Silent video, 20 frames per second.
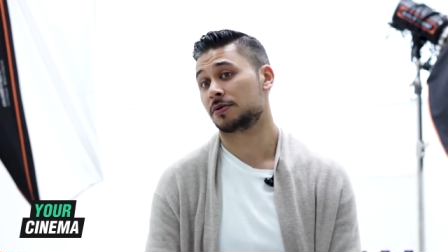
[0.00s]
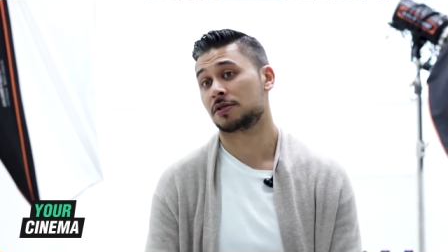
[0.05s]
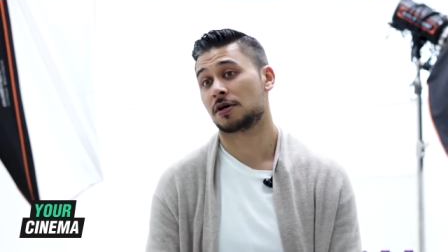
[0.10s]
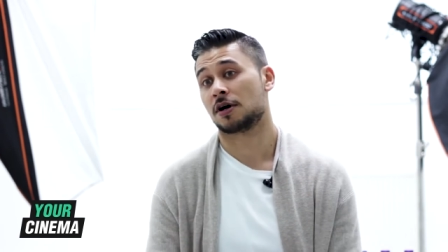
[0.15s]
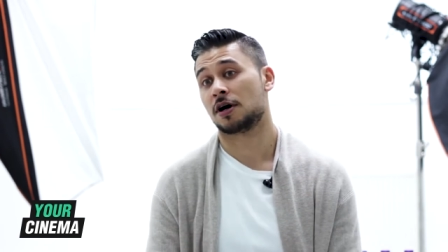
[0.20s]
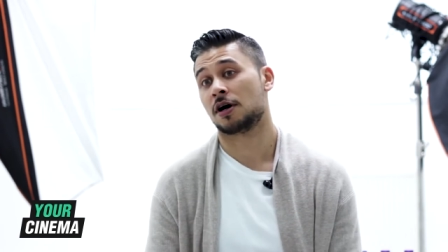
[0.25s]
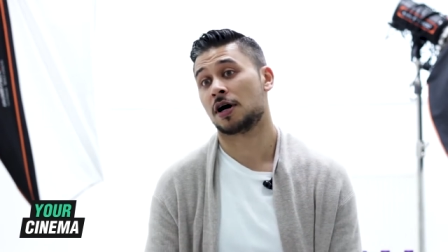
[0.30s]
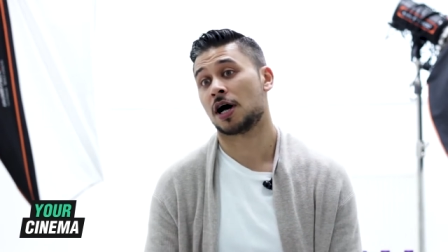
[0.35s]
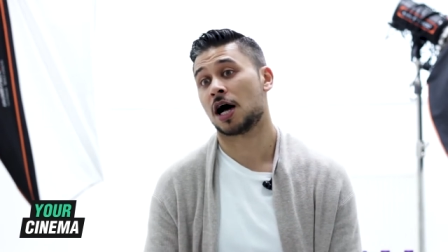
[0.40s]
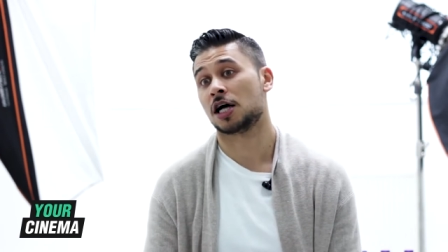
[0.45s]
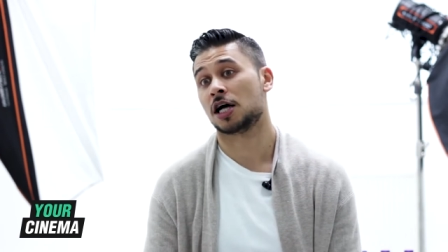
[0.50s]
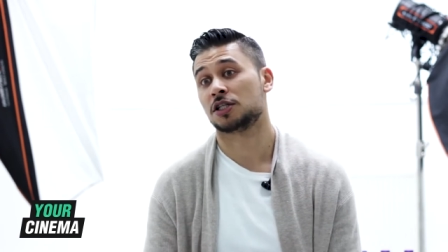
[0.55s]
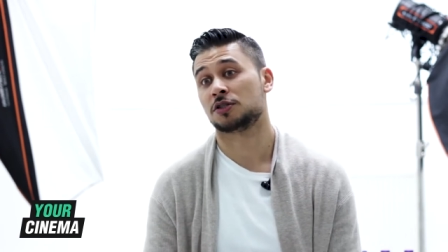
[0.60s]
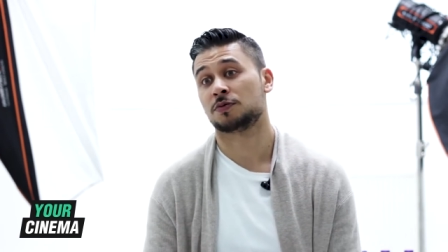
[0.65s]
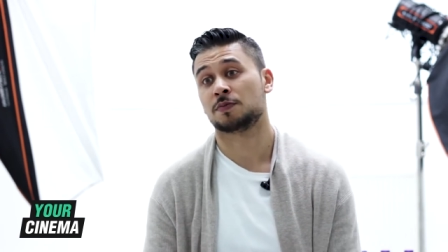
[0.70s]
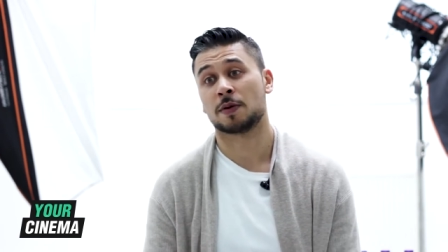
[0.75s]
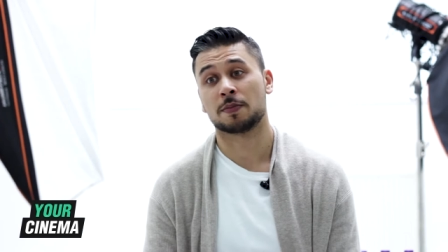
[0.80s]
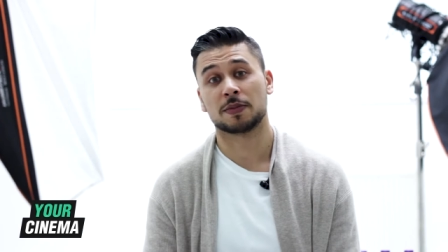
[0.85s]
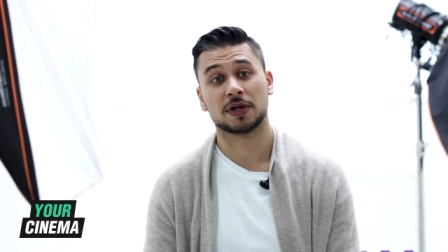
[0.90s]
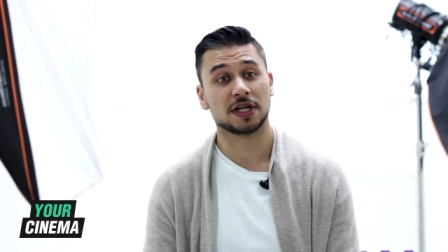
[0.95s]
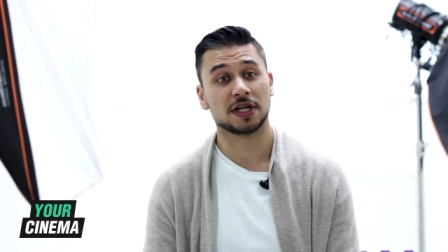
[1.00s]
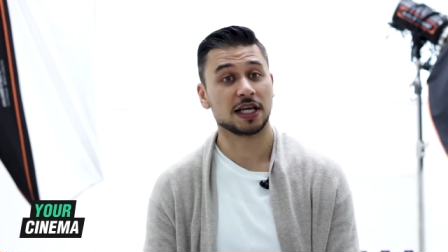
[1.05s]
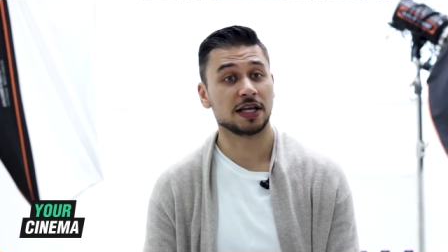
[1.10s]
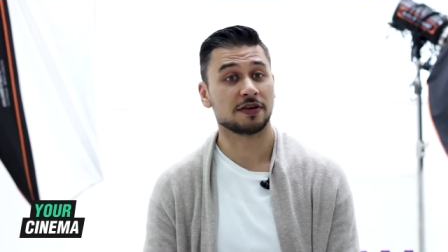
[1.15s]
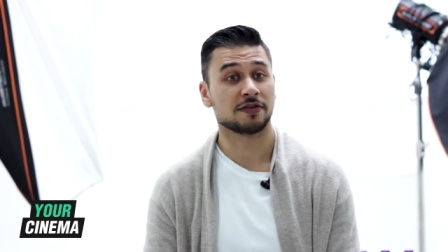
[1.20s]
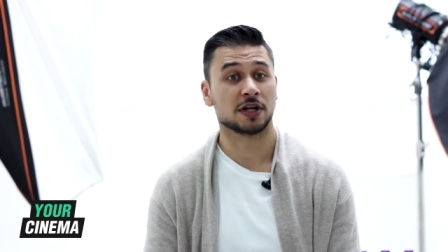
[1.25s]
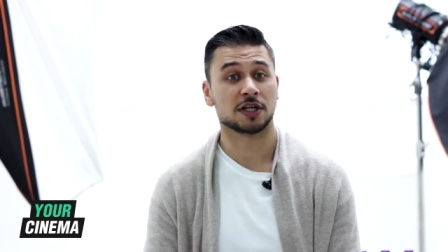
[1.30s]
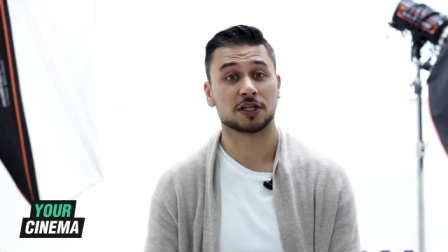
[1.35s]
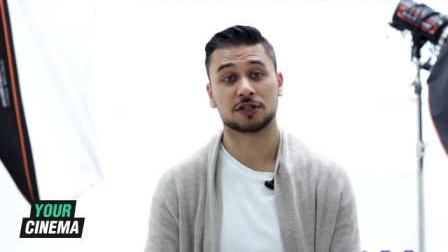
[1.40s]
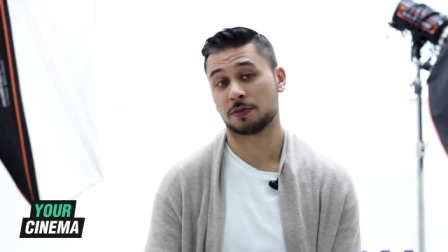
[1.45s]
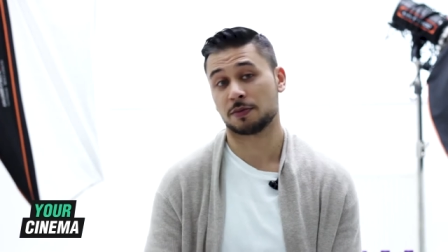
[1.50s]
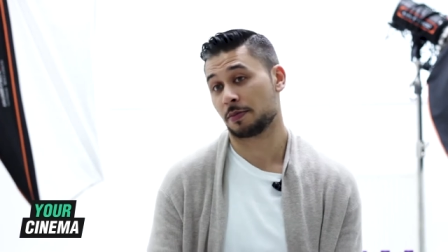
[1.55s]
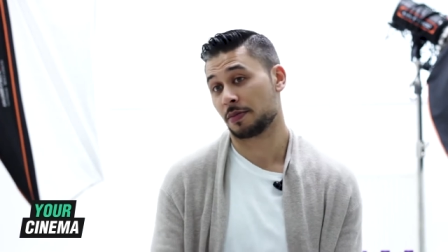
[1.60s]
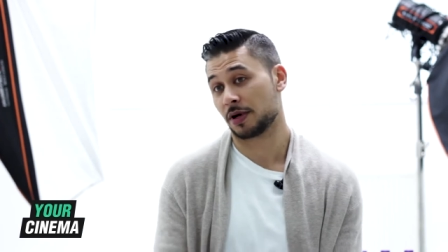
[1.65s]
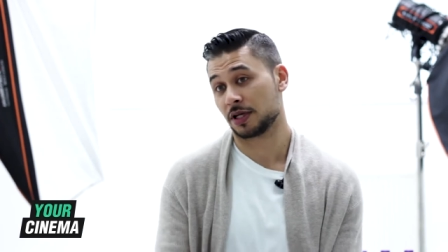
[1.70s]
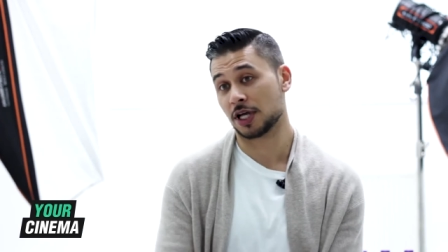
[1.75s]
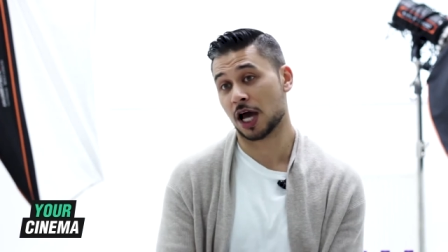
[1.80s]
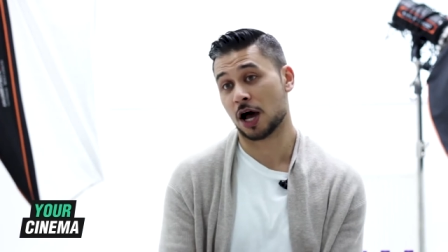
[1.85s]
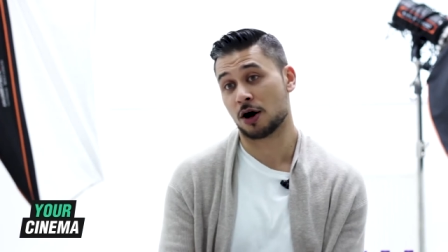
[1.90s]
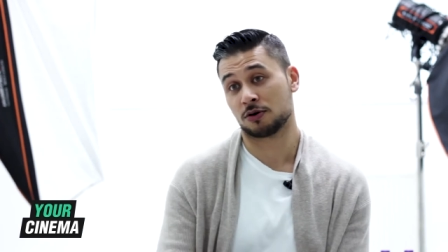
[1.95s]
so I just remember leaving and she
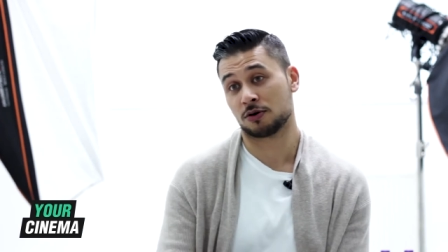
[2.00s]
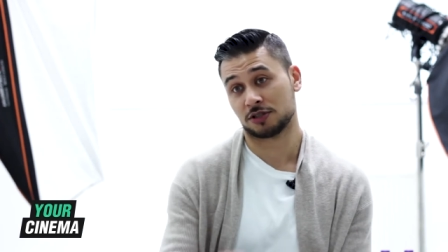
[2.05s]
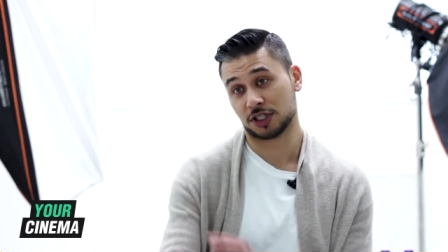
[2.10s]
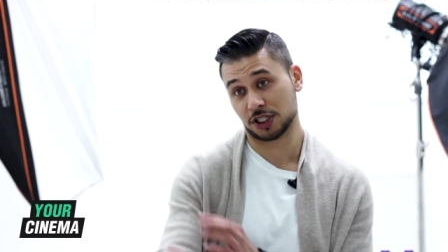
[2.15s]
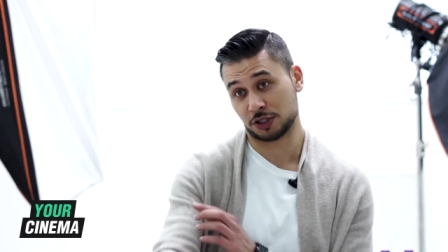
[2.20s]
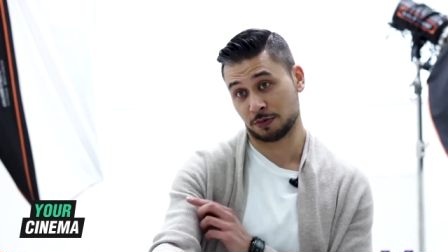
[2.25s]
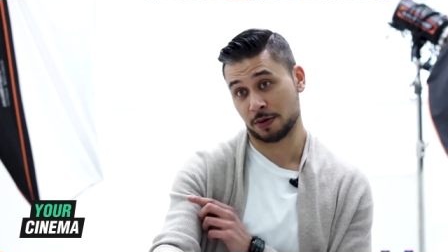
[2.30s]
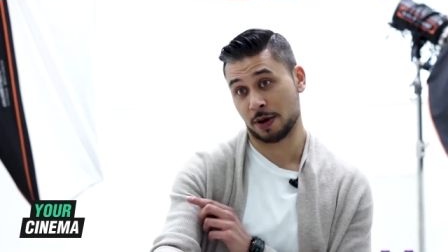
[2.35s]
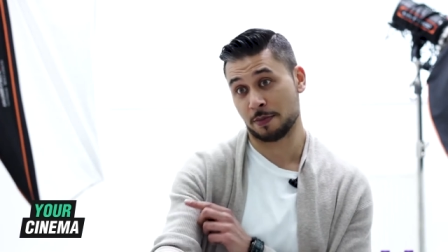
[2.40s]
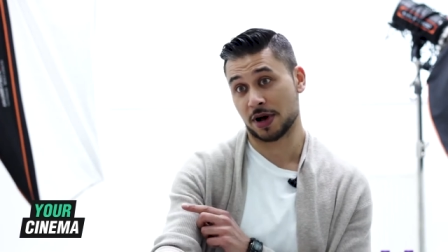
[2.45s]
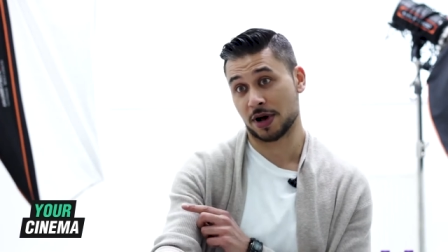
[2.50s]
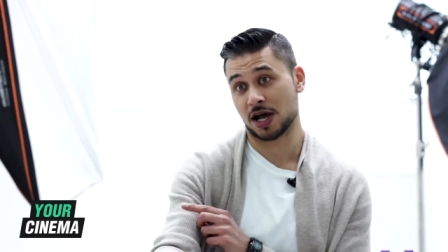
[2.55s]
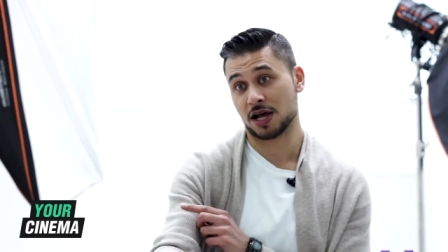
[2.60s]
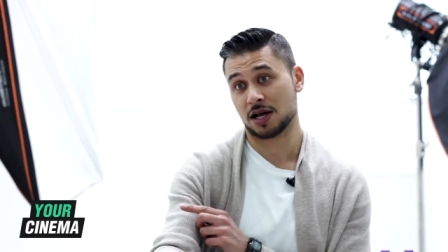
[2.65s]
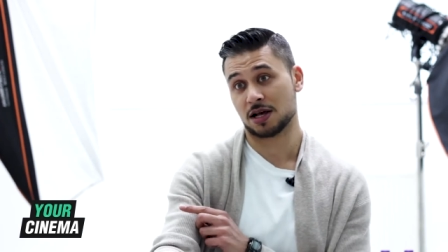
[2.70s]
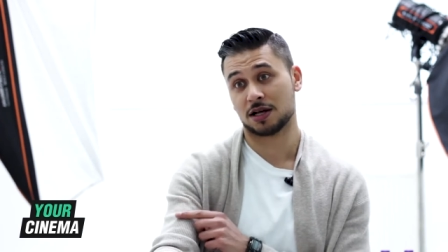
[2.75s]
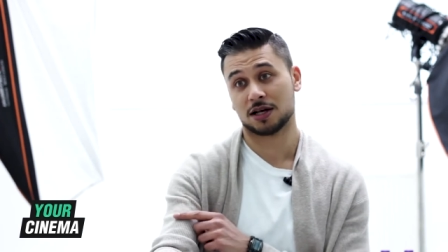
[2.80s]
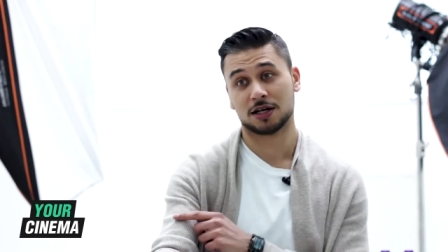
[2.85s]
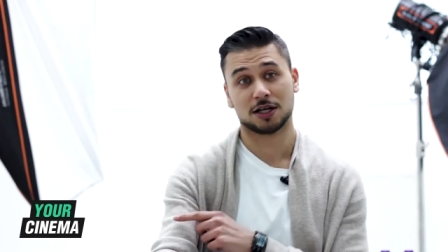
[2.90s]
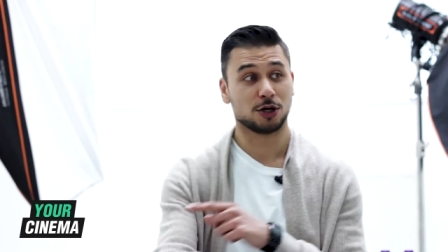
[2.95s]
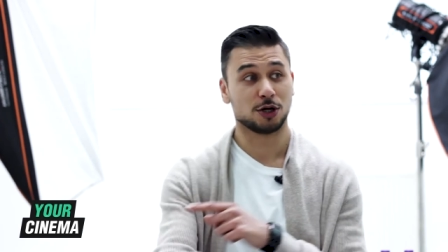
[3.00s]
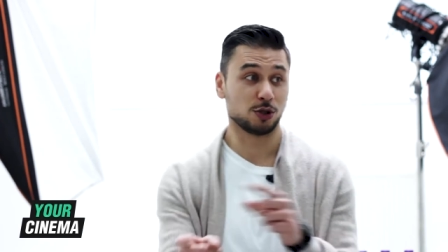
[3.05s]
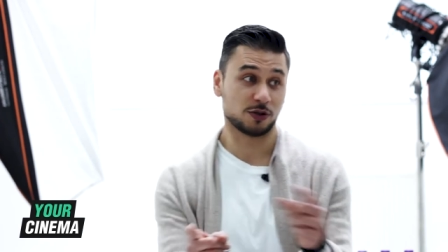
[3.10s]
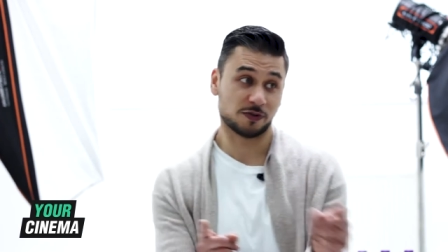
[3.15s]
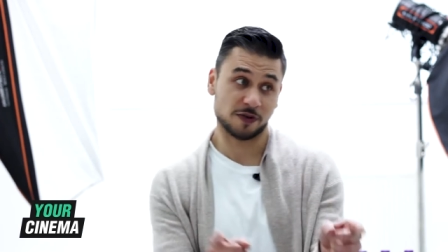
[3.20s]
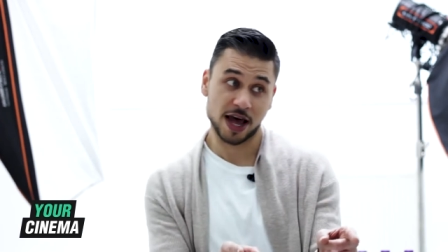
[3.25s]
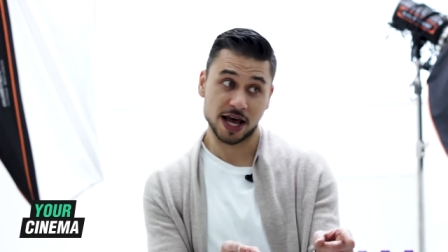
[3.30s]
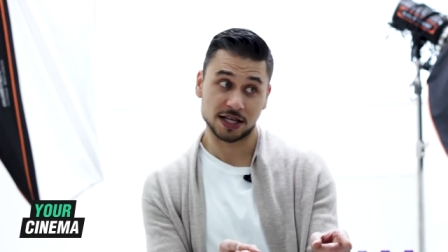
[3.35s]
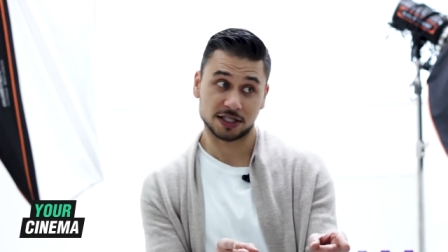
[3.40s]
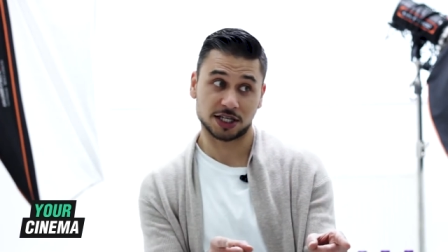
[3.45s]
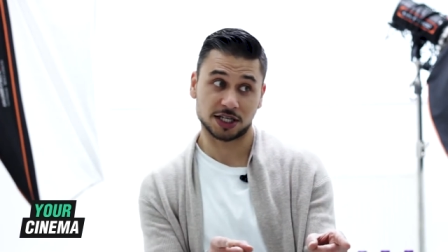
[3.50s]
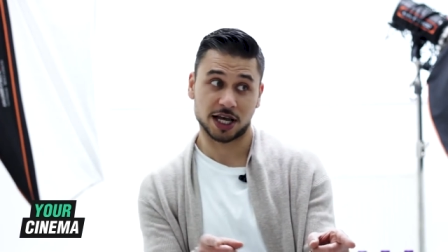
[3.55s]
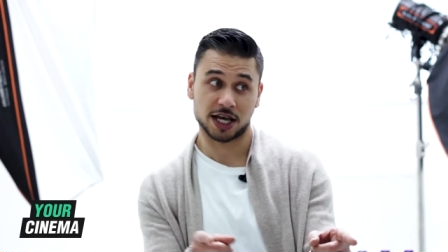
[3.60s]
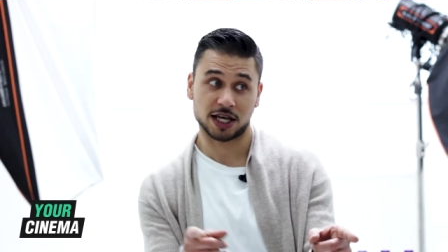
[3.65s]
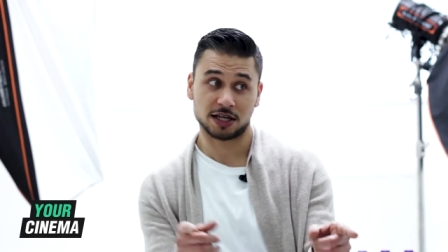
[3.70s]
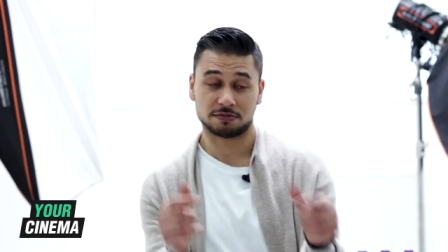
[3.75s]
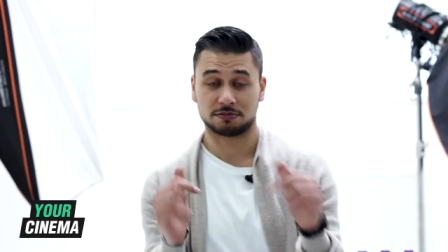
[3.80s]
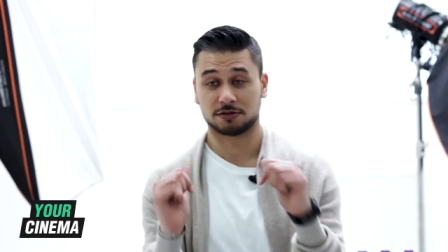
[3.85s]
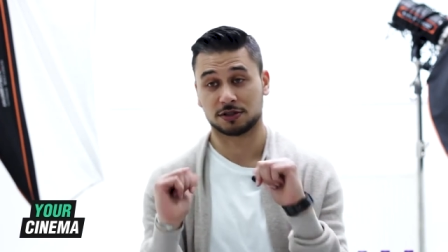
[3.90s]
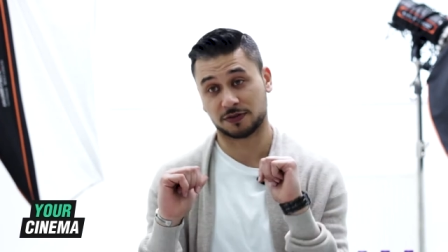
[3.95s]
remember, yo, just remember who's Fats, yeah?